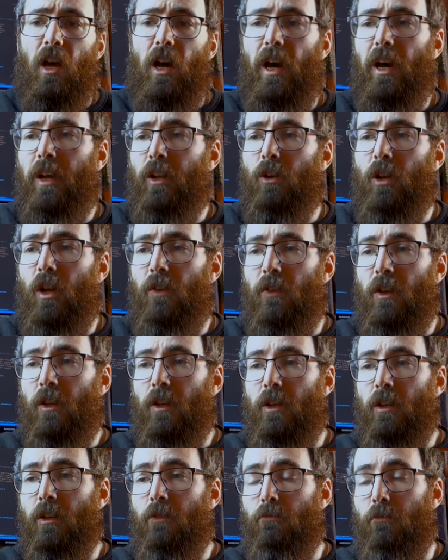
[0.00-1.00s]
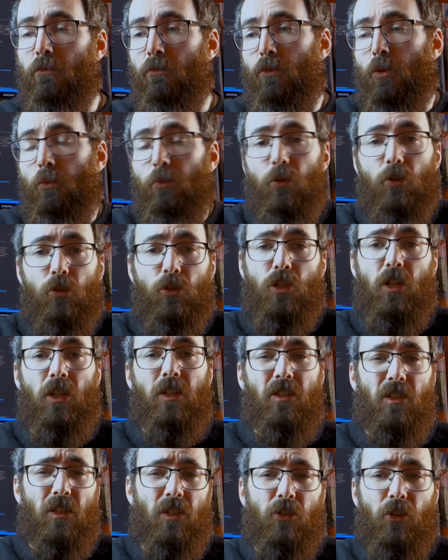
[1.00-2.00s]
I don't have any computer science
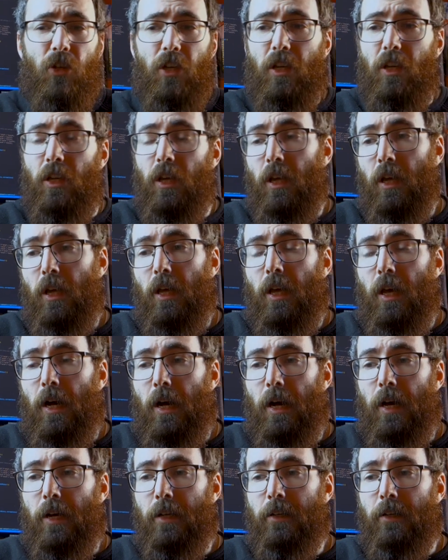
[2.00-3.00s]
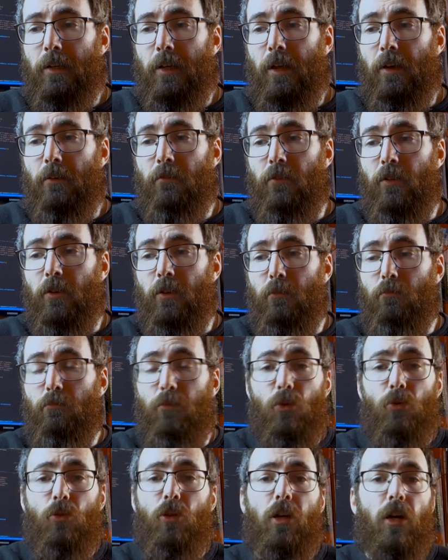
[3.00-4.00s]
degree. I didn't have any
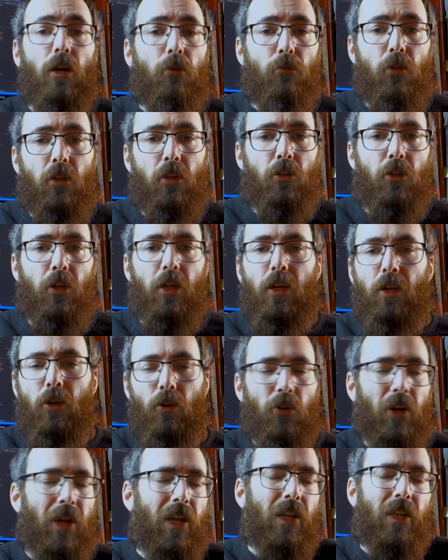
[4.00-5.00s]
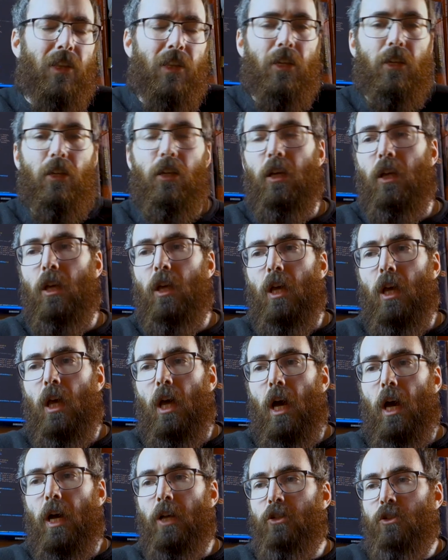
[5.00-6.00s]
bootcamp degree or anything.
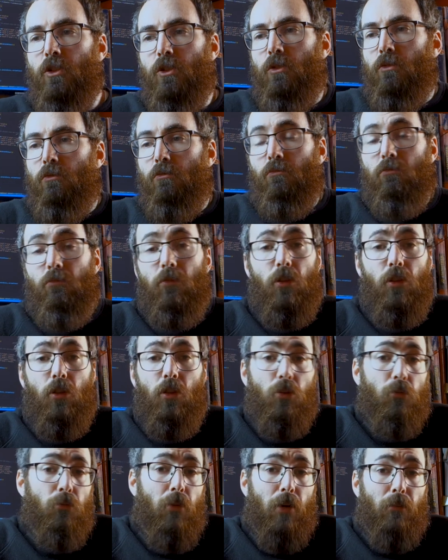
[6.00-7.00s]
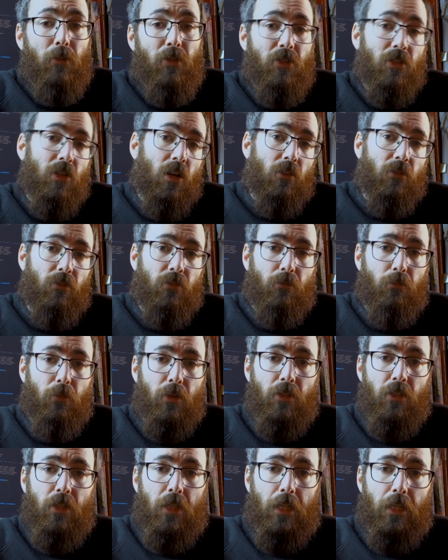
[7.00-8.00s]
I just learned by myself,
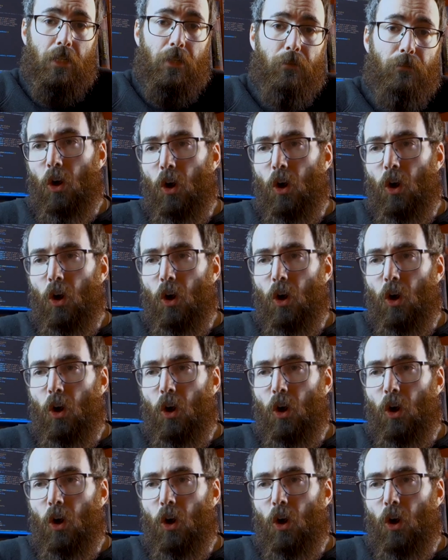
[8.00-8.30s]
basically.